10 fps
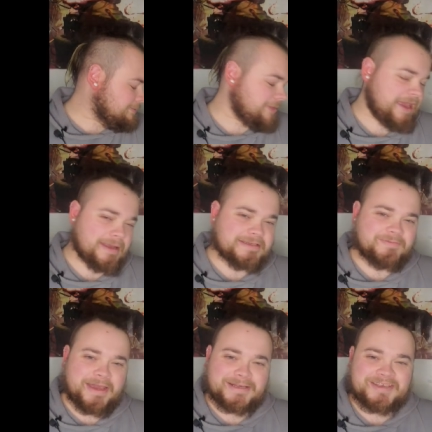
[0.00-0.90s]

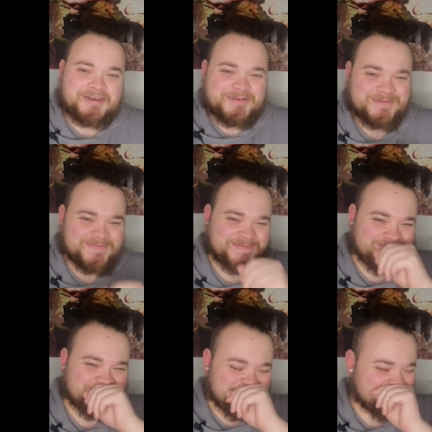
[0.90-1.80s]

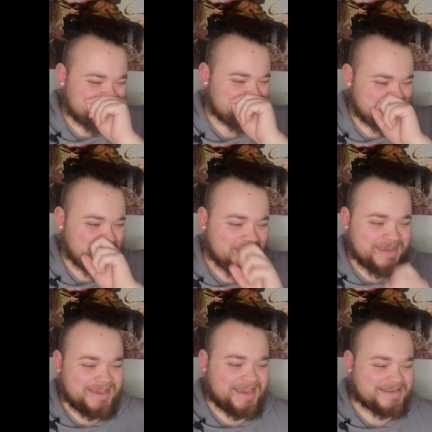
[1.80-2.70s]

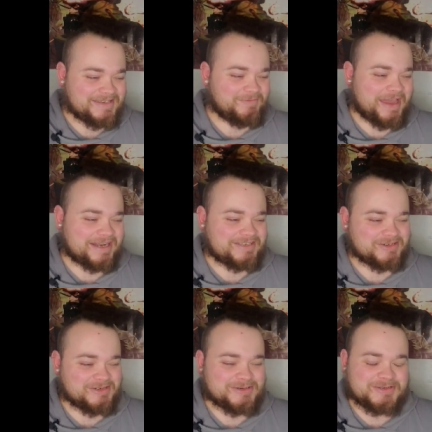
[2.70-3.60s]

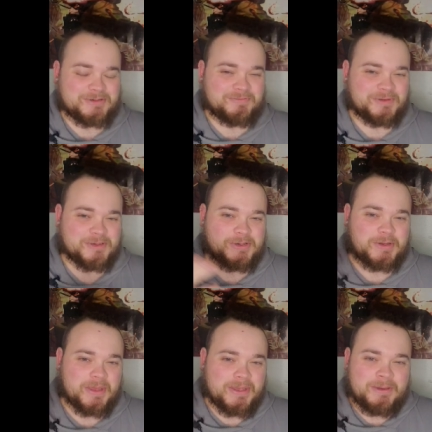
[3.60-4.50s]
anti-vaxxers, or if
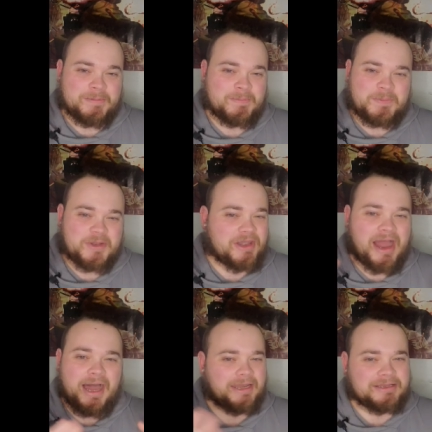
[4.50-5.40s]
you're
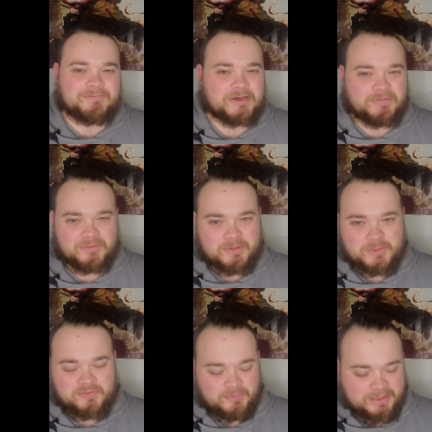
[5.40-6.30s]
not involved in the
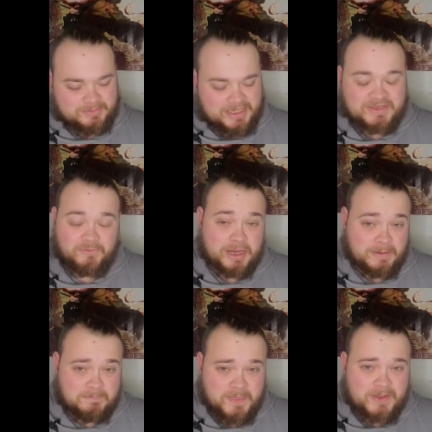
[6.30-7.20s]
movement, that's
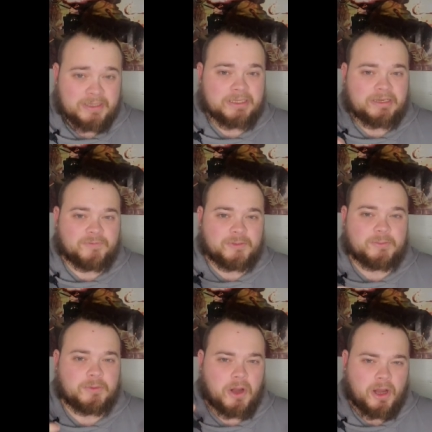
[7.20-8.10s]
fine. If
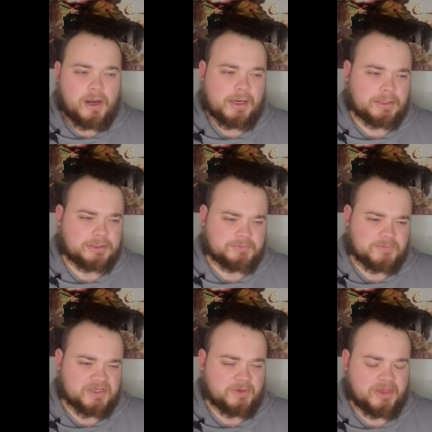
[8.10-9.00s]
you are
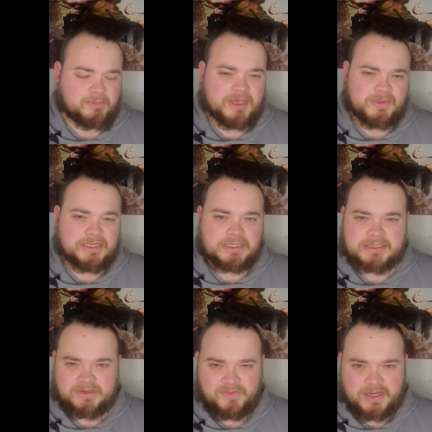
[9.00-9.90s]
someone that maybe
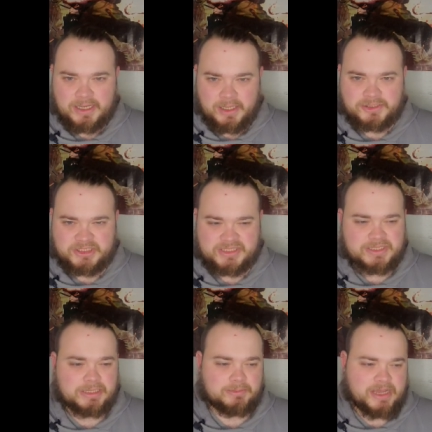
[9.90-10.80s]
is of that consciousness
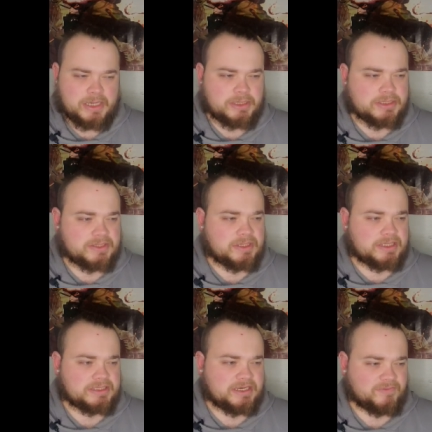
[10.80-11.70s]
that it matters and
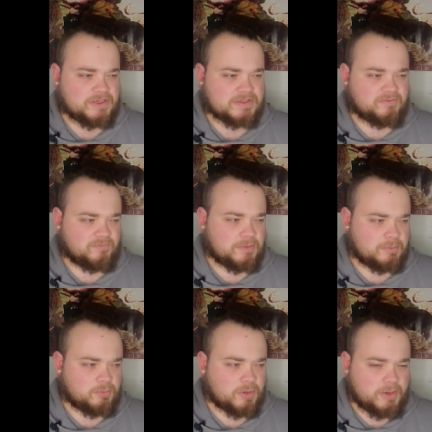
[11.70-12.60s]
that safety is a
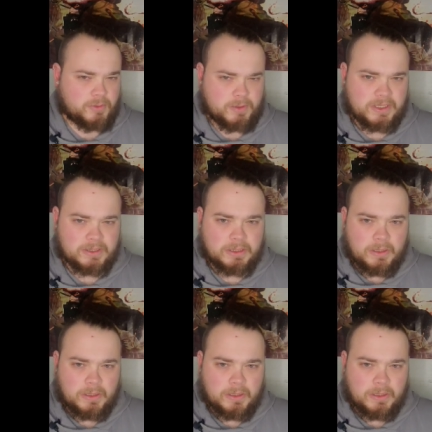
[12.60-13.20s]
priority,